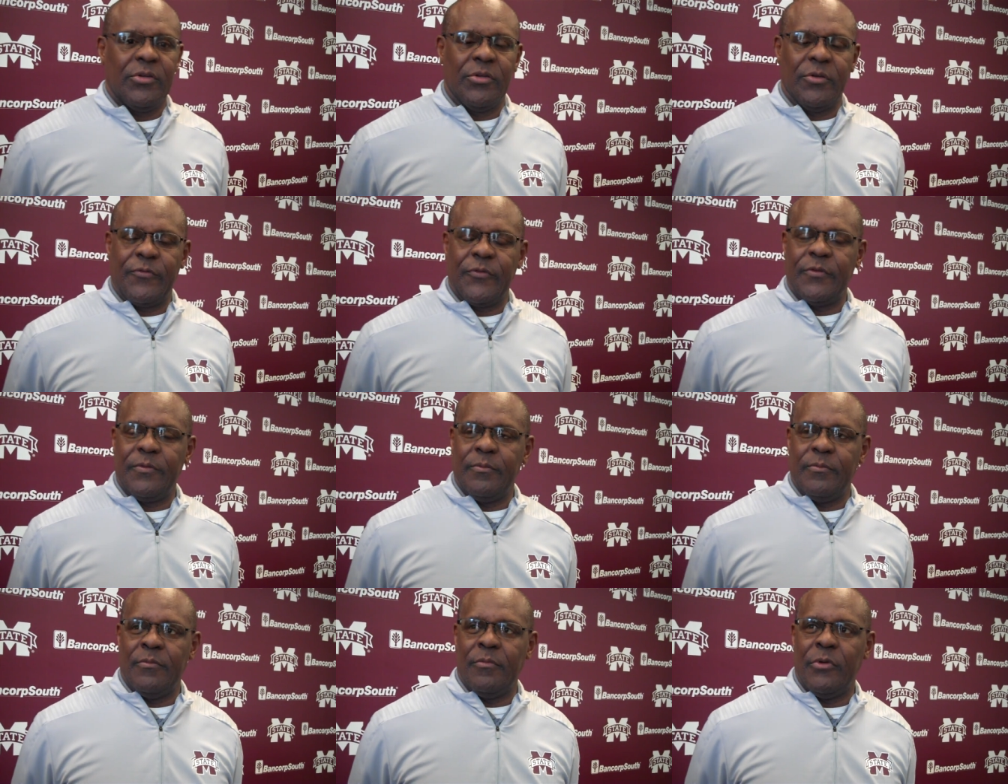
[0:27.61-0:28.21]

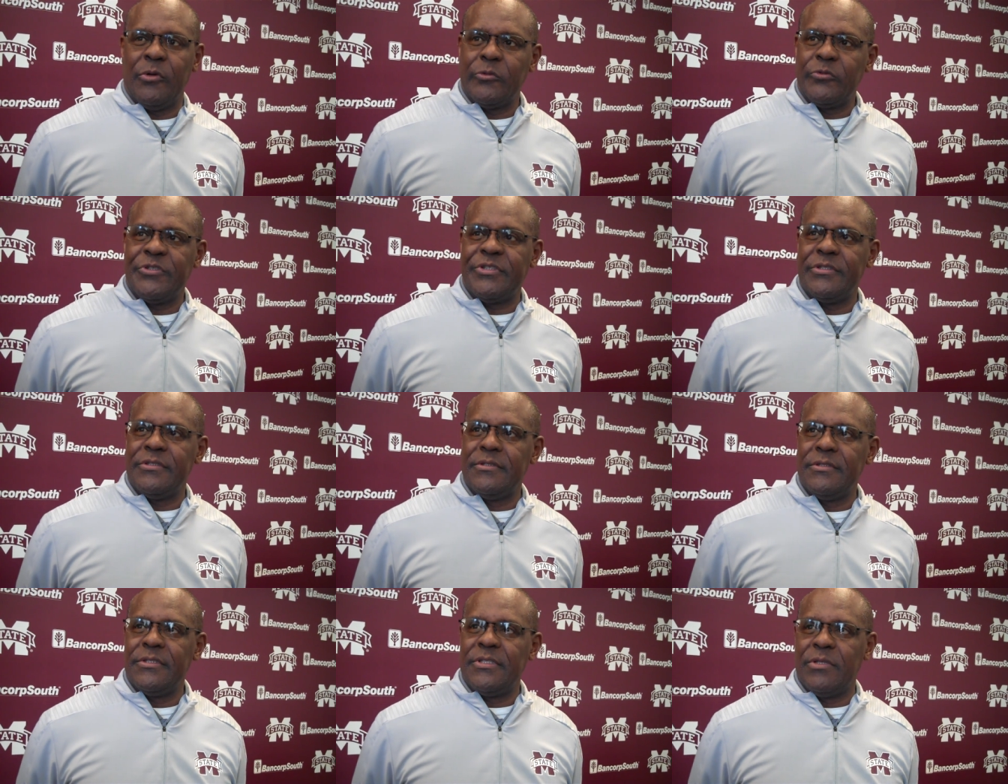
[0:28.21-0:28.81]
different
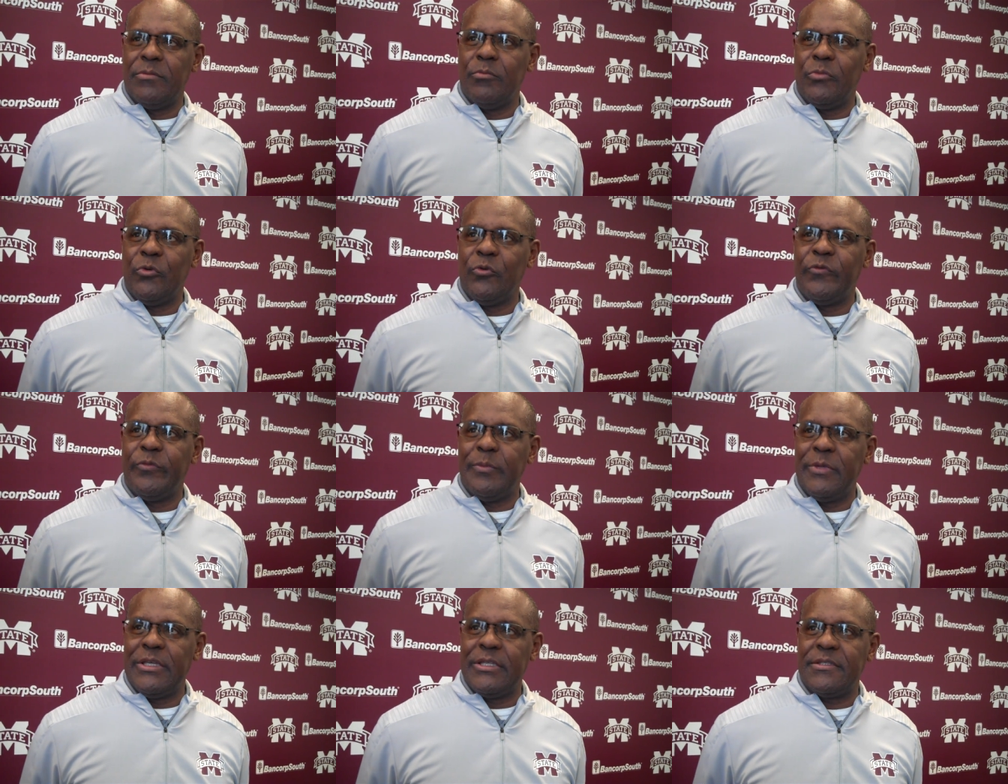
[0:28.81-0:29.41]
motions and
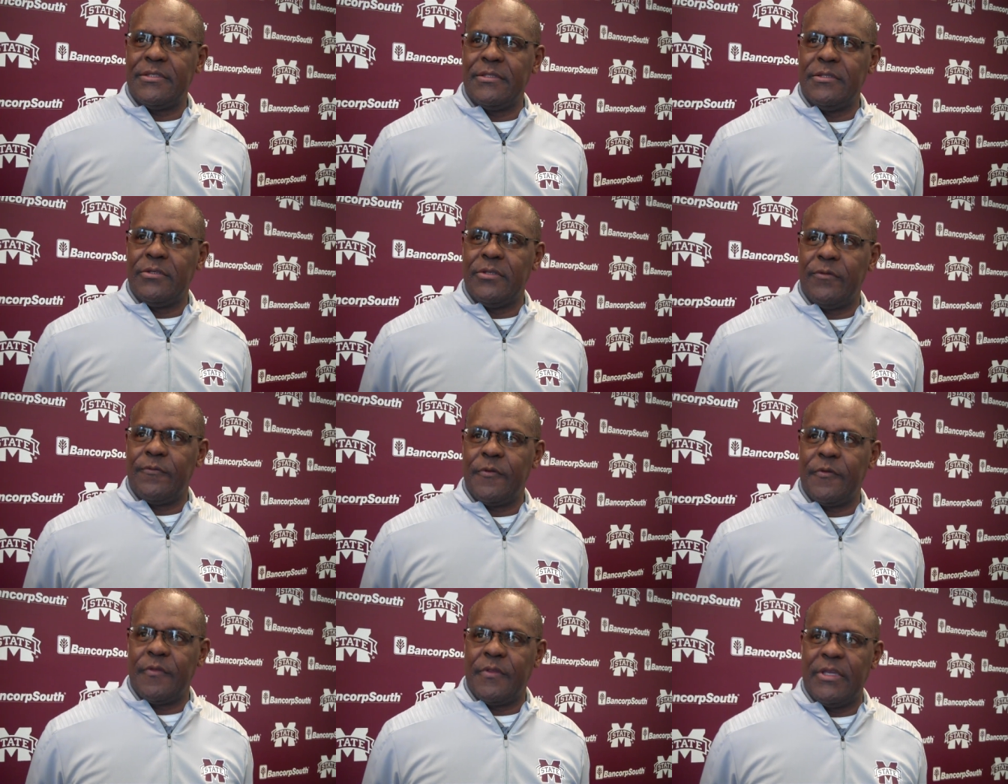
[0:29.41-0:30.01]
movements and
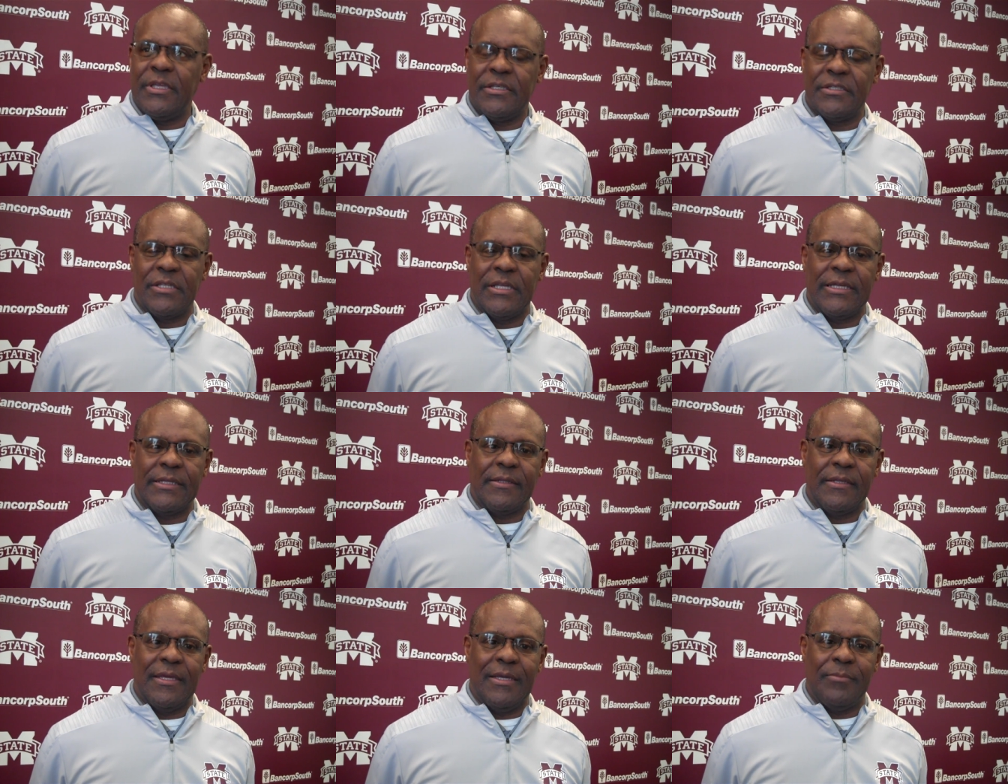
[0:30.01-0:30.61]
different things
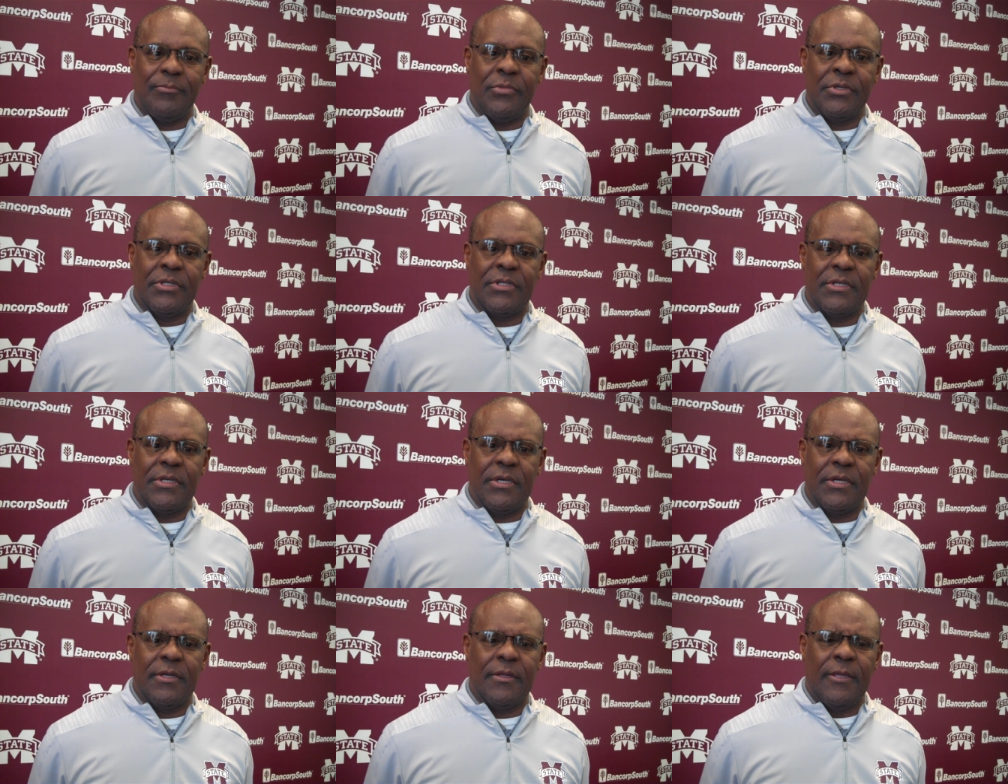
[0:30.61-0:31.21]
like that.
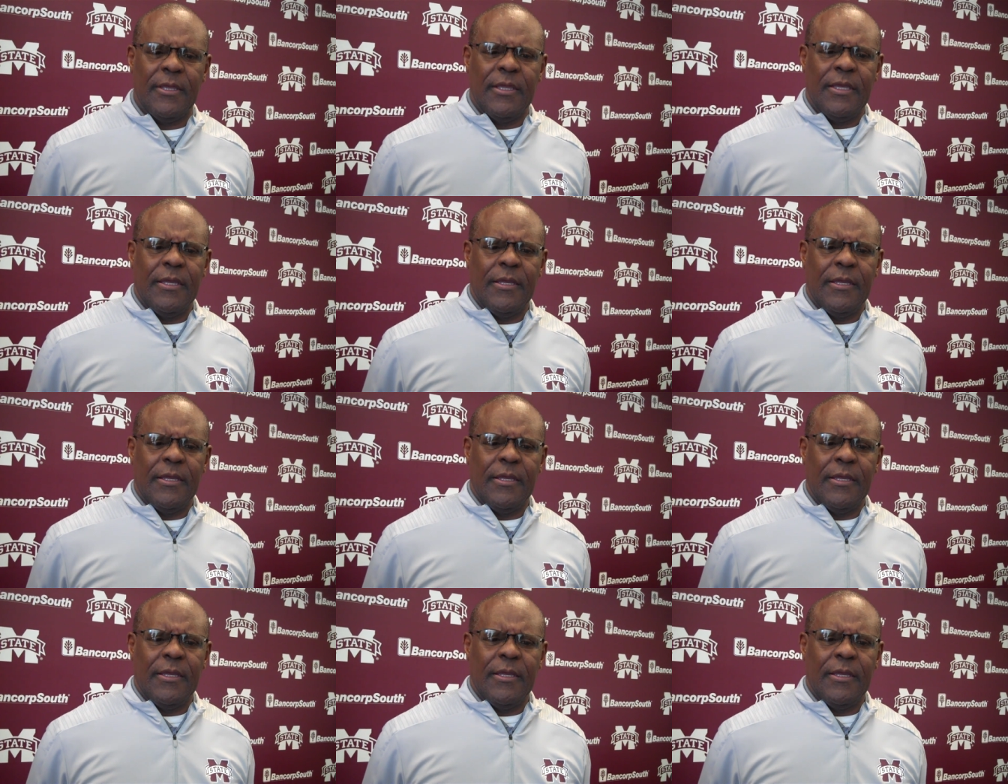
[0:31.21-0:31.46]
But uh,